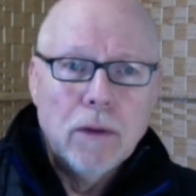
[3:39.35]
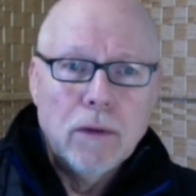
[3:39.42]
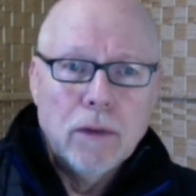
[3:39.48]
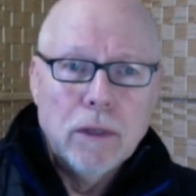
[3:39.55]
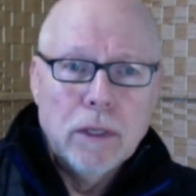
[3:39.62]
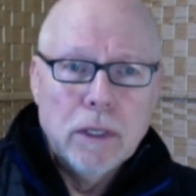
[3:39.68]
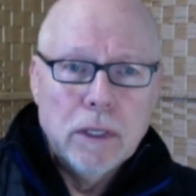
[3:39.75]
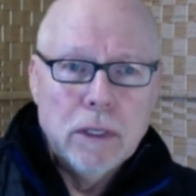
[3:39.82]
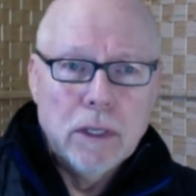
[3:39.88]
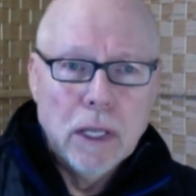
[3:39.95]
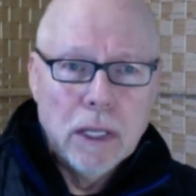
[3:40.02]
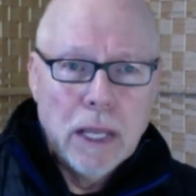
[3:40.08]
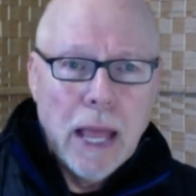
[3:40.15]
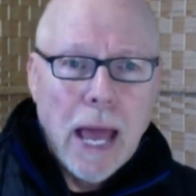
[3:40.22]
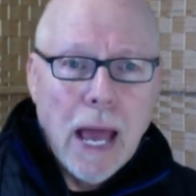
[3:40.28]
the
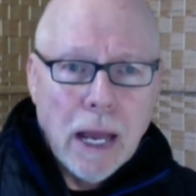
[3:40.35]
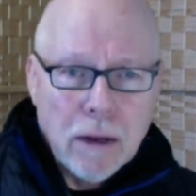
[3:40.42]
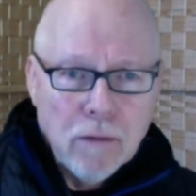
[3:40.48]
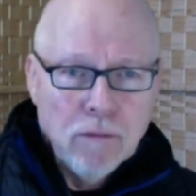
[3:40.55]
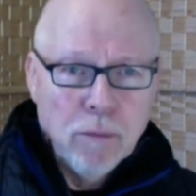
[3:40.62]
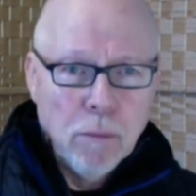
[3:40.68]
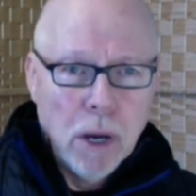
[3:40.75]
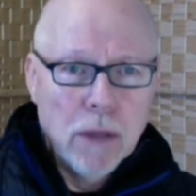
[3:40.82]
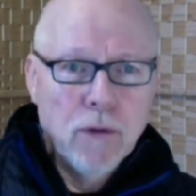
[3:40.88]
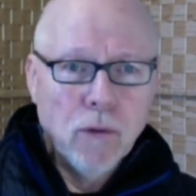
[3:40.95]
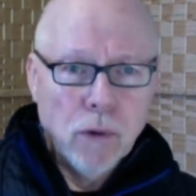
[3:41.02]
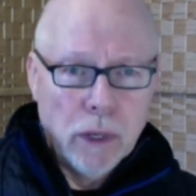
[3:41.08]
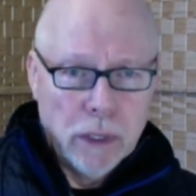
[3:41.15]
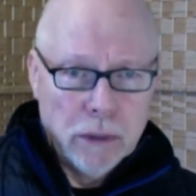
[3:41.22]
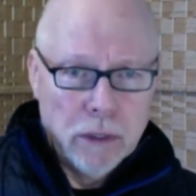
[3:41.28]
lack of
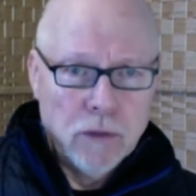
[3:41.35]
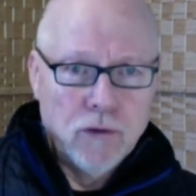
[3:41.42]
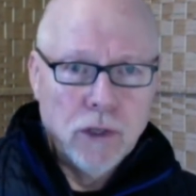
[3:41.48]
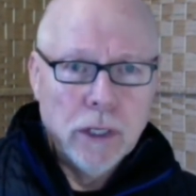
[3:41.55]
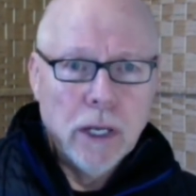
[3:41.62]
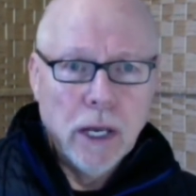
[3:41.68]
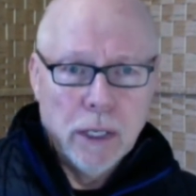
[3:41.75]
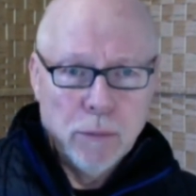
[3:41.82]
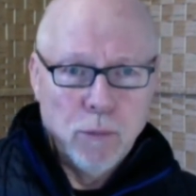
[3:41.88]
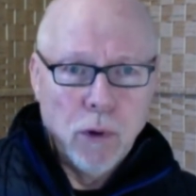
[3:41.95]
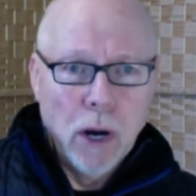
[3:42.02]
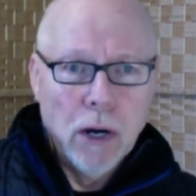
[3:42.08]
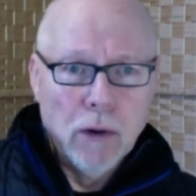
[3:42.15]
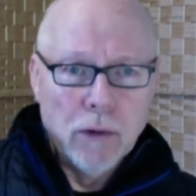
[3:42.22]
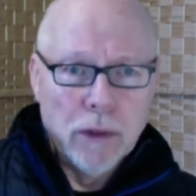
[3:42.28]
mothering that she'd had
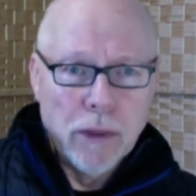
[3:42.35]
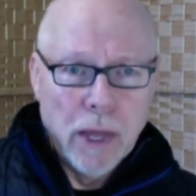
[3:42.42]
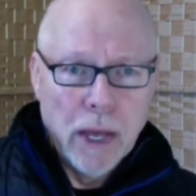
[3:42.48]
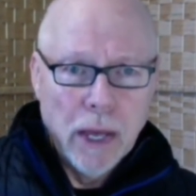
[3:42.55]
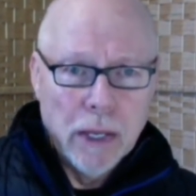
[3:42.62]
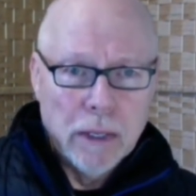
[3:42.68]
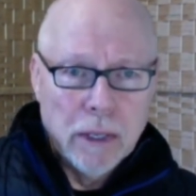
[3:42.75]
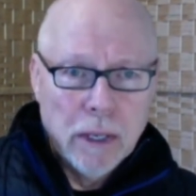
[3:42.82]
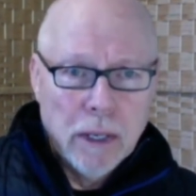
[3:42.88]
prior to that.